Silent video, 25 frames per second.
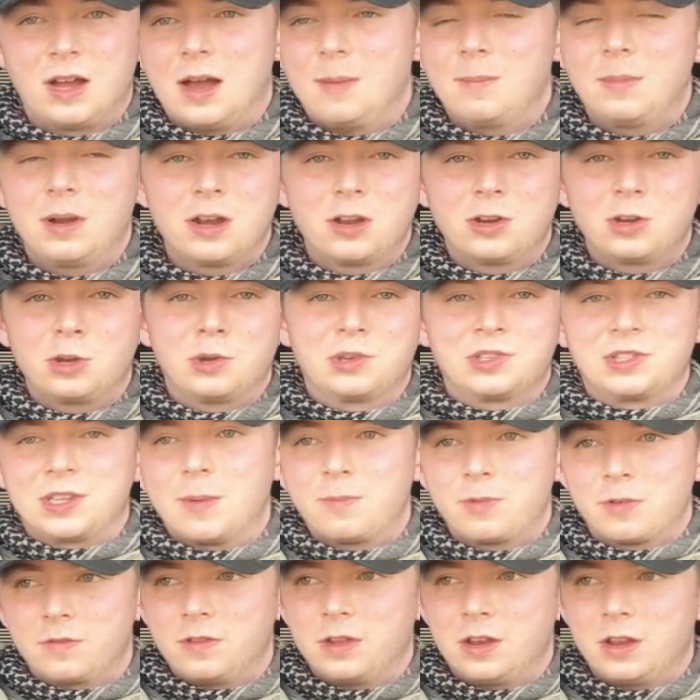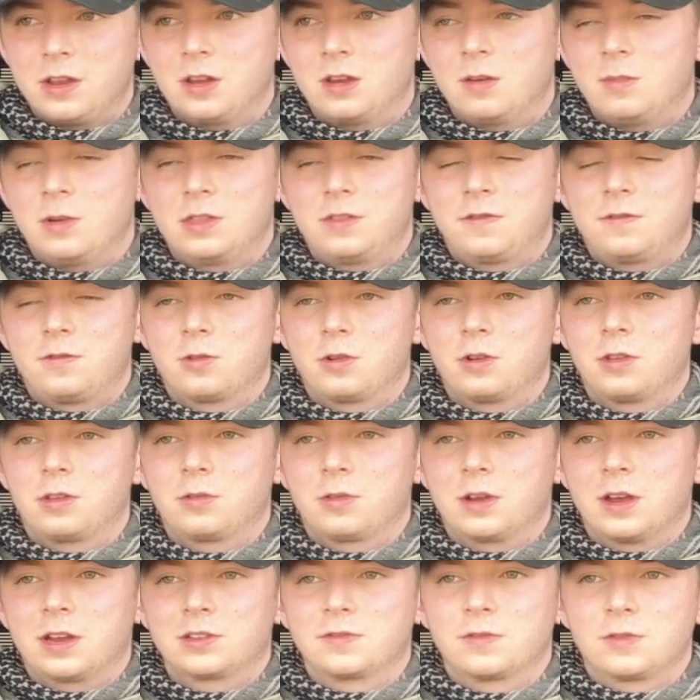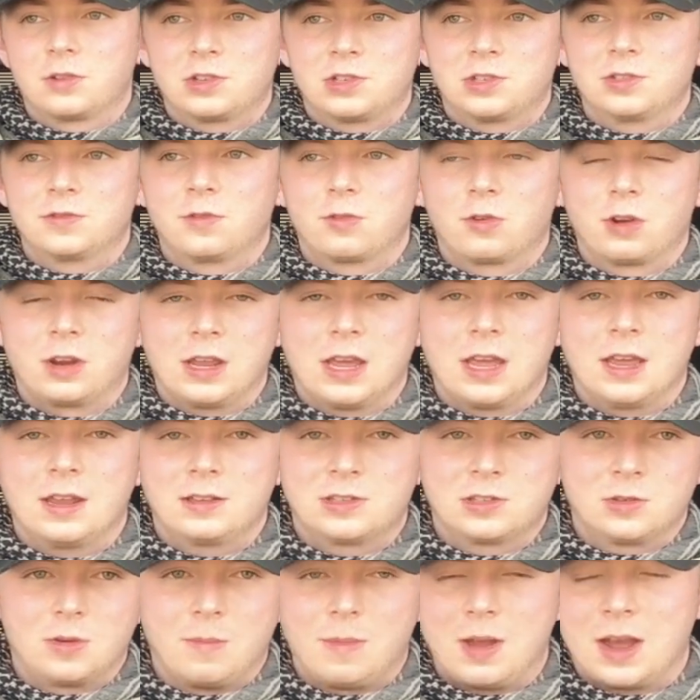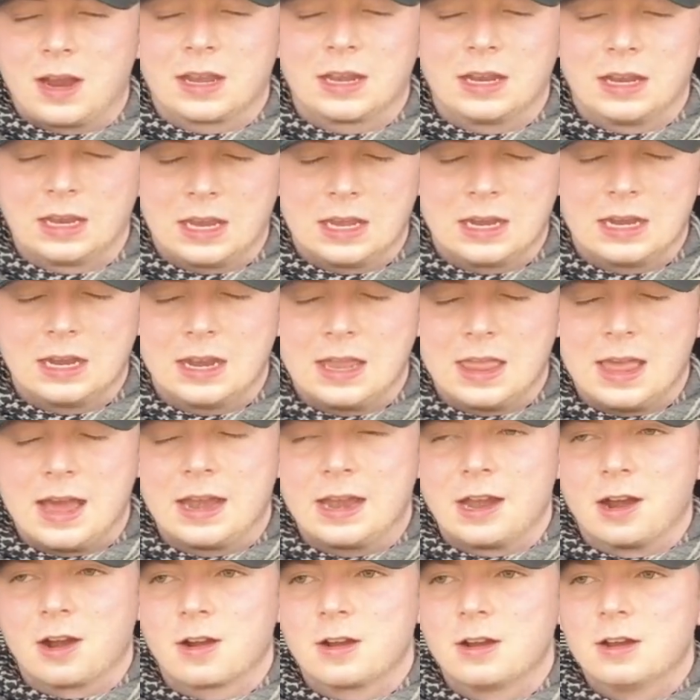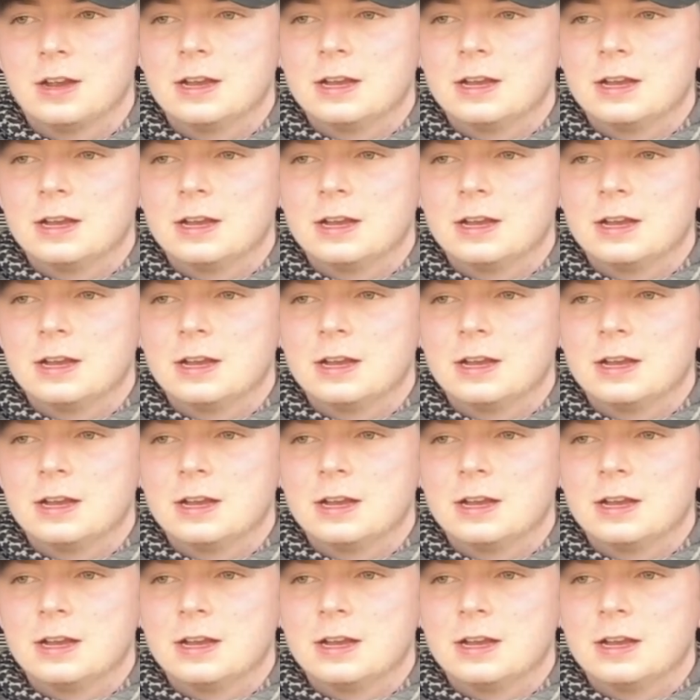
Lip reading: I'm gonna do a separate video about the 43X versus 48, so I'm not gonna get into that here.